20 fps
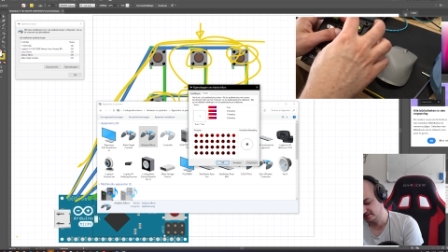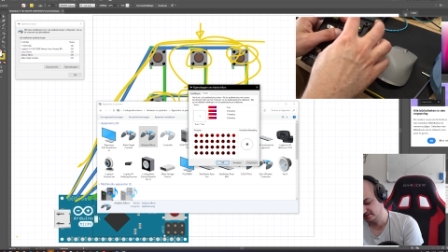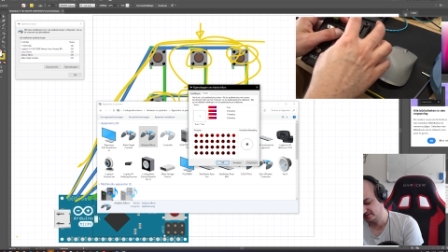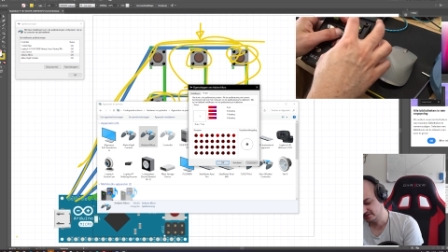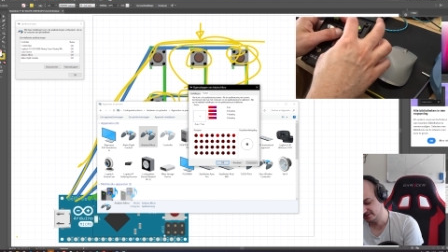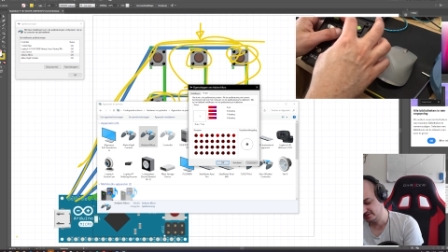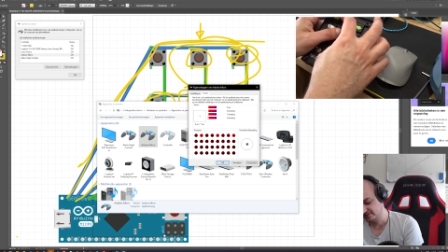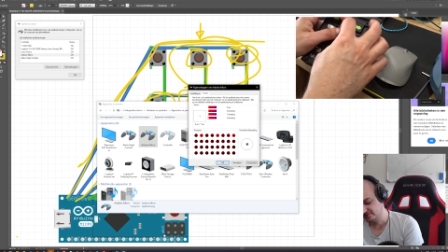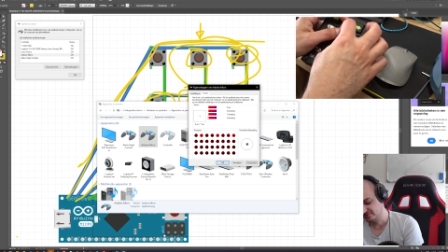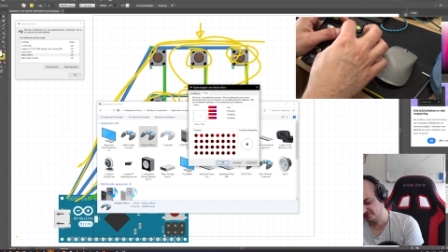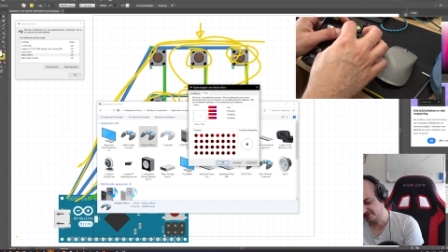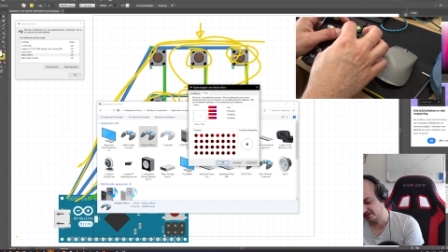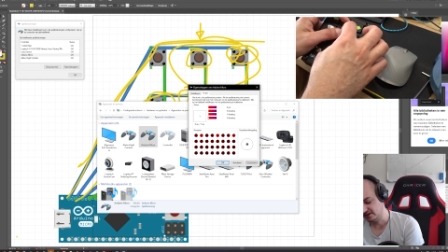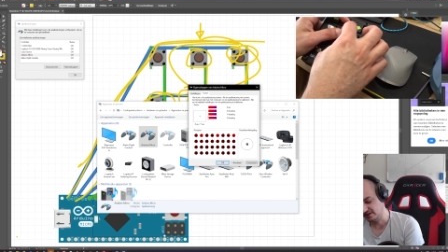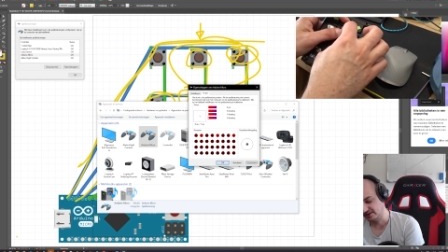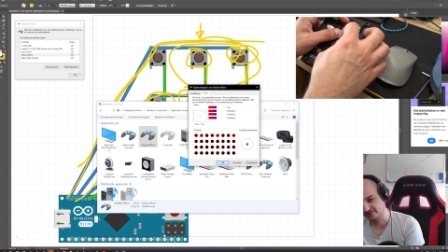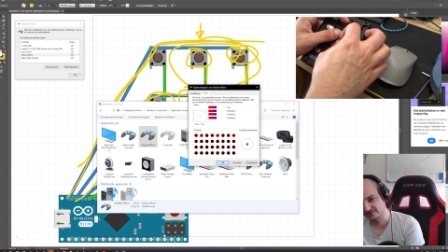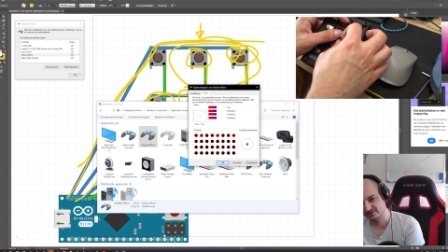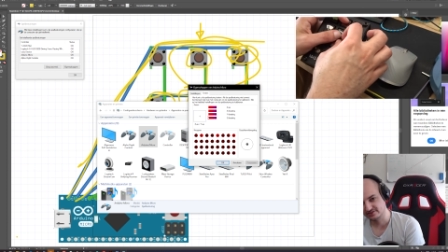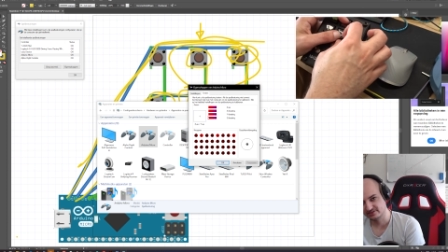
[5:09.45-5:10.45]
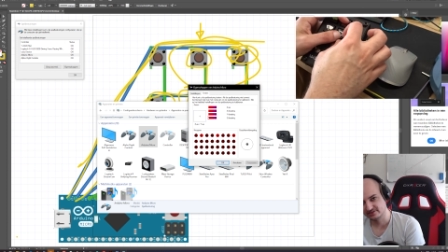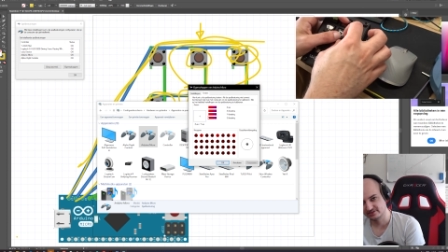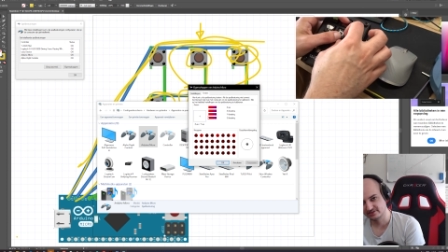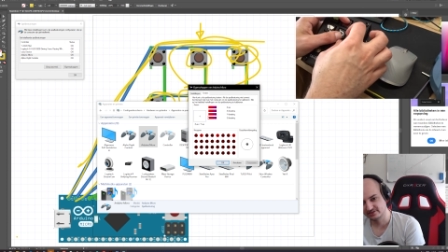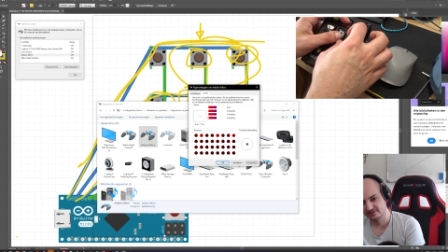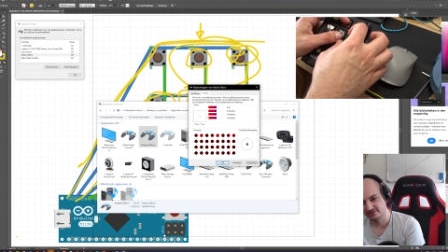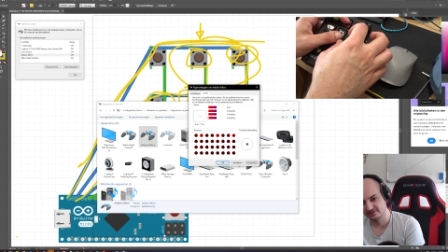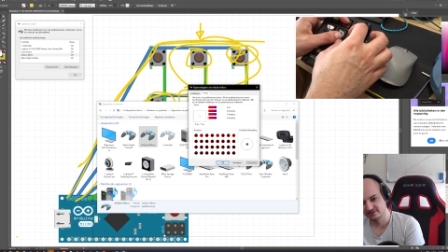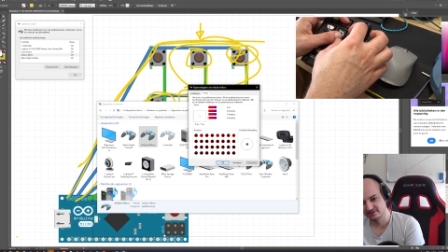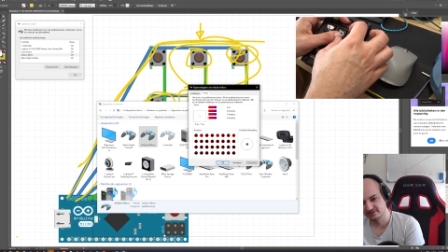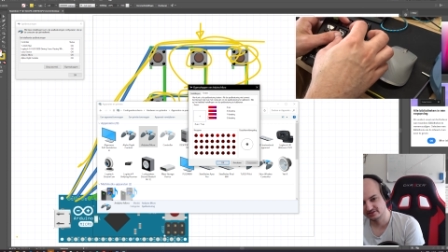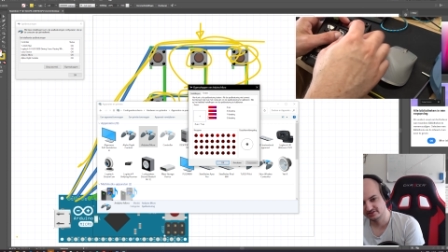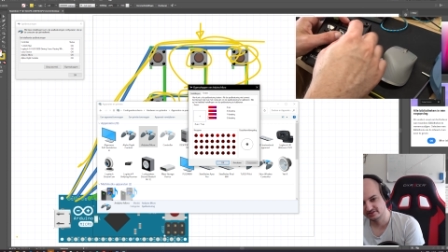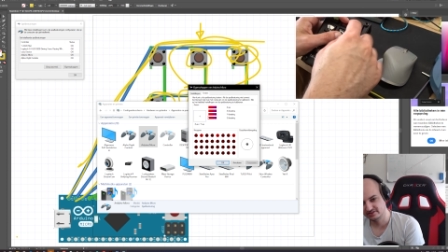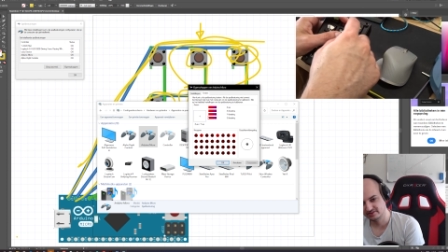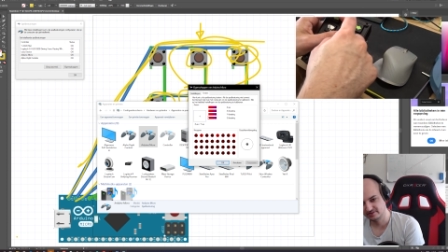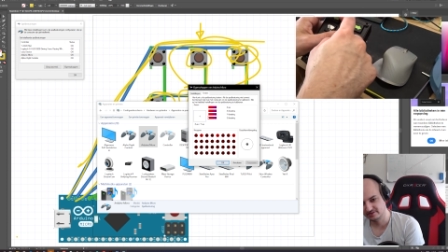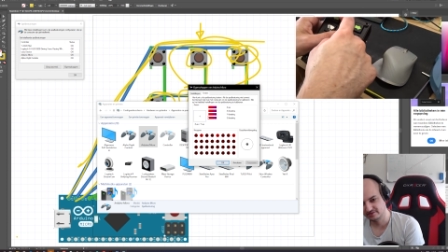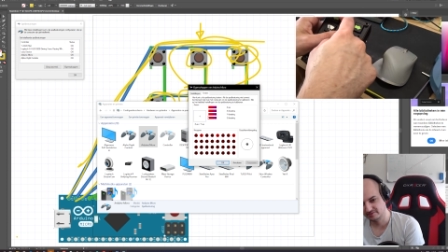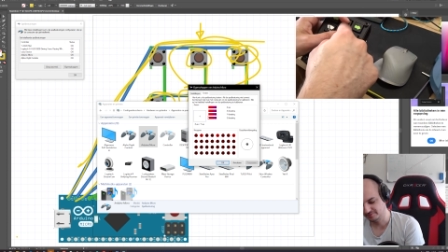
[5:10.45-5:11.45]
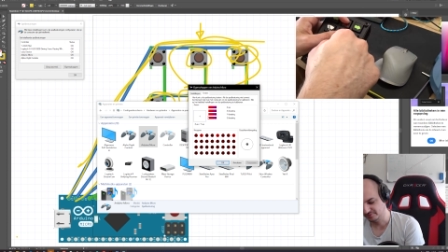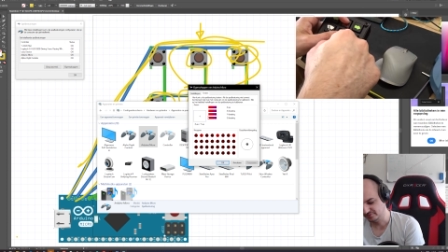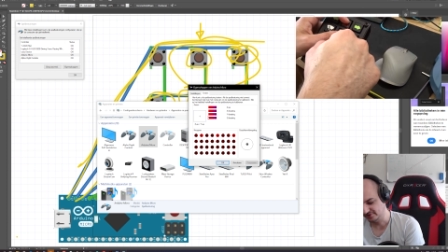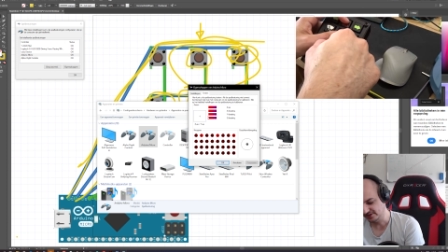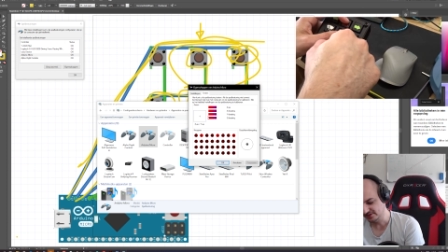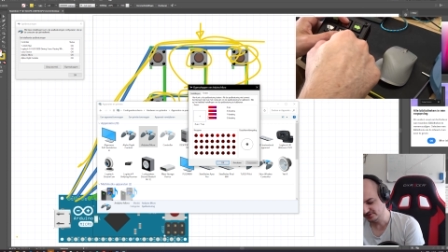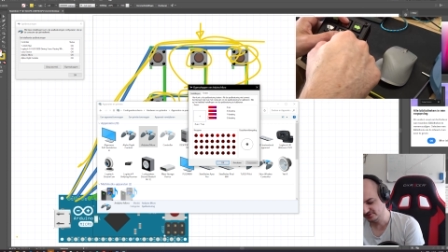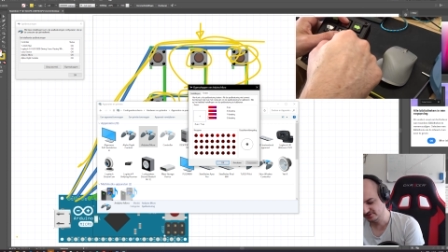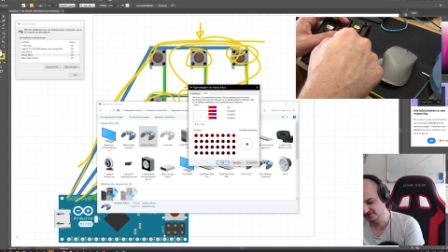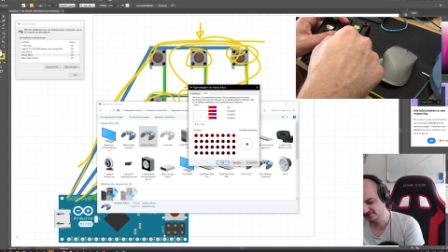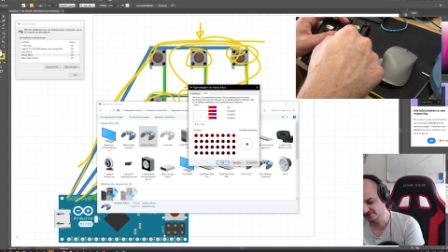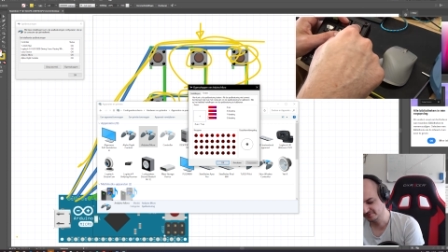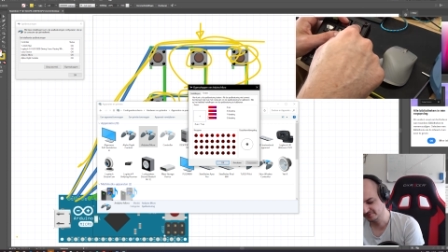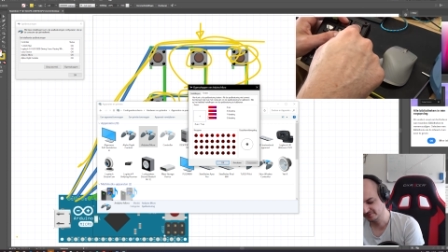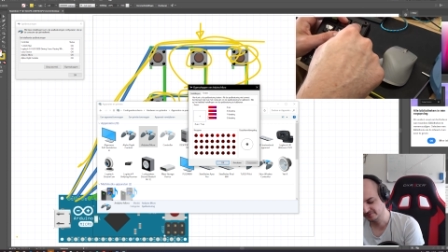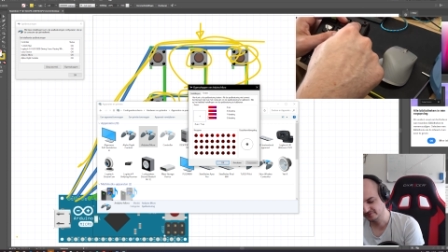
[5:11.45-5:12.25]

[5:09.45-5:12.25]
these three lines pressed.